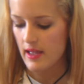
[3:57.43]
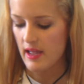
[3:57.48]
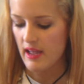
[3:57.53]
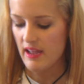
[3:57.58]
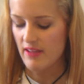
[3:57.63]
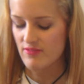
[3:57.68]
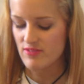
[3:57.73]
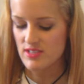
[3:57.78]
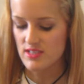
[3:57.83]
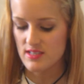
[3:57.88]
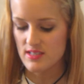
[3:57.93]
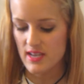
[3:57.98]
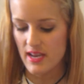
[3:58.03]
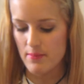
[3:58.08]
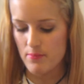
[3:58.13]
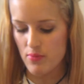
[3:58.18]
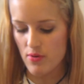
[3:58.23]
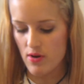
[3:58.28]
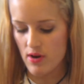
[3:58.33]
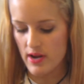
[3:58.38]
It was the
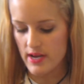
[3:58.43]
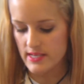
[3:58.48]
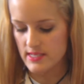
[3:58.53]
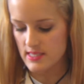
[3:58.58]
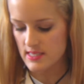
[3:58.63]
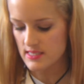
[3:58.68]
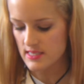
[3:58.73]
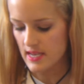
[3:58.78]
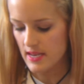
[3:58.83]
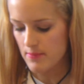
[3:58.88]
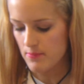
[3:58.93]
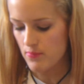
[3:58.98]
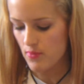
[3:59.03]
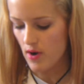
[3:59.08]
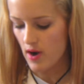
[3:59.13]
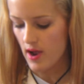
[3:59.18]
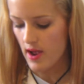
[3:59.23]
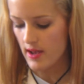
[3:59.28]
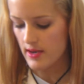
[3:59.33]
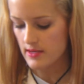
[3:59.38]
same price, the same
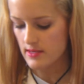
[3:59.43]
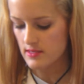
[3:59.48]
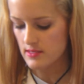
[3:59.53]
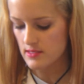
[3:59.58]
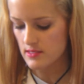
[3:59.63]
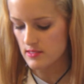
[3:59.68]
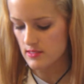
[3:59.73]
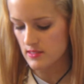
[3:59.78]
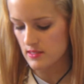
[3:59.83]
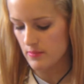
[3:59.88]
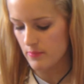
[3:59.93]
brand, the